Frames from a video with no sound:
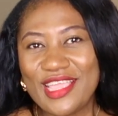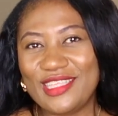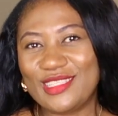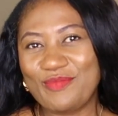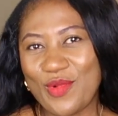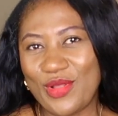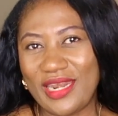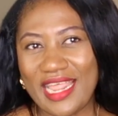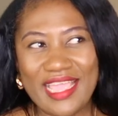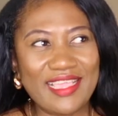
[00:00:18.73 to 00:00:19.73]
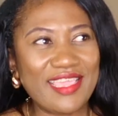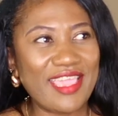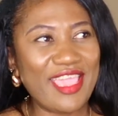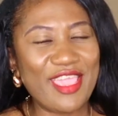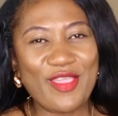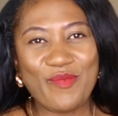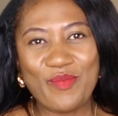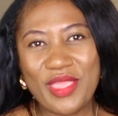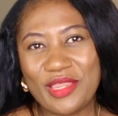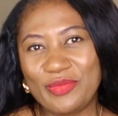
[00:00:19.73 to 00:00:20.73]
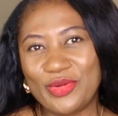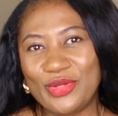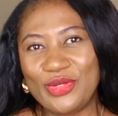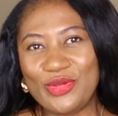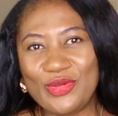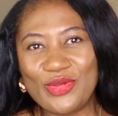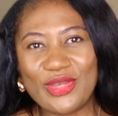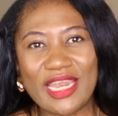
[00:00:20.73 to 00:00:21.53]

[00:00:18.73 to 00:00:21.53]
It's more like a minimal look